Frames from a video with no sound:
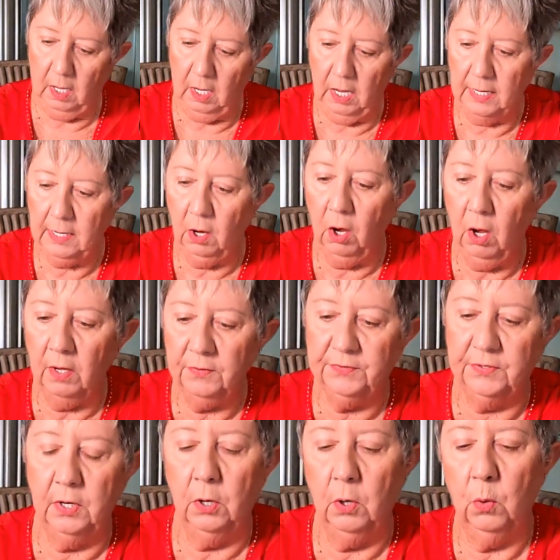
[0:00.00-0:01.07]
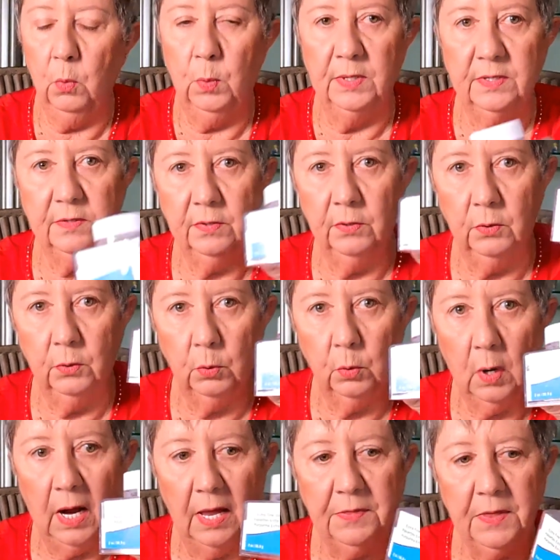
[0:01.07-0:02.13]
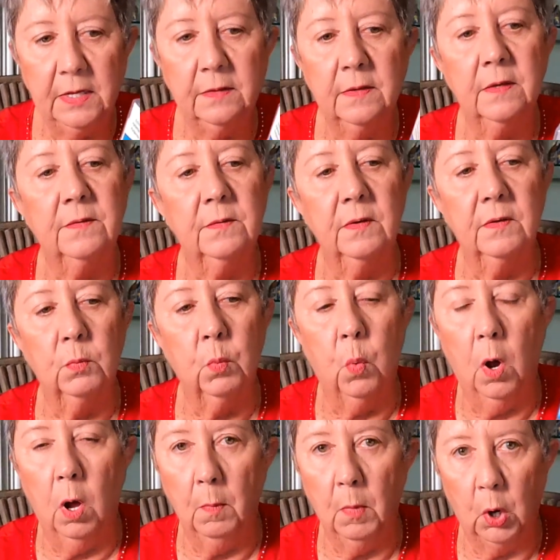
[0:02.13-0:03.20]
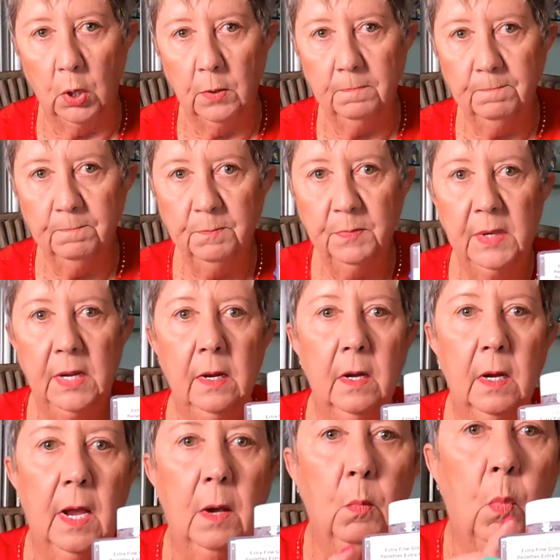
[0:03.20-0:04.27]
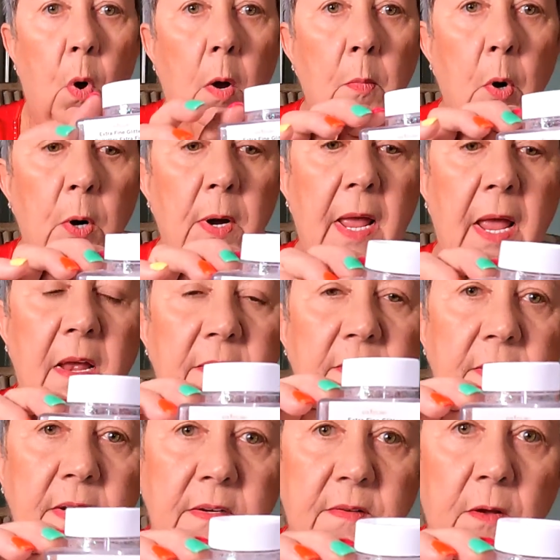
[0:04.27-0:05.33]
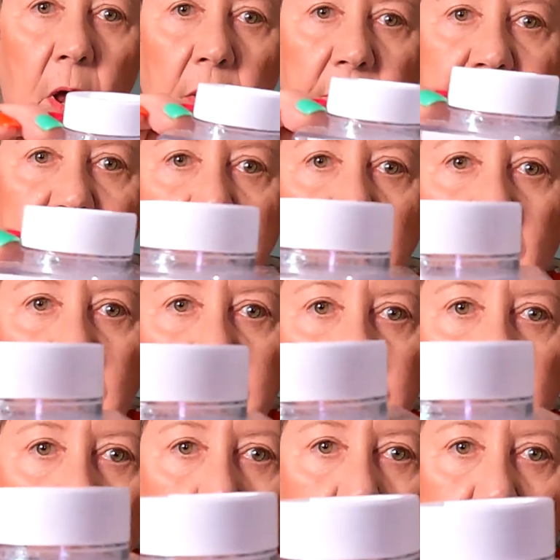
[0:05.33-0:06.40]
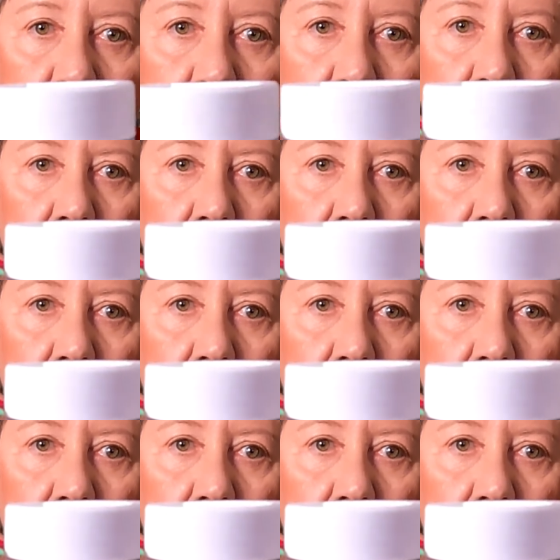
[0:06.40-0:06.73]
I also went to, I think this is Walmart, and Walmart has these all stacked up.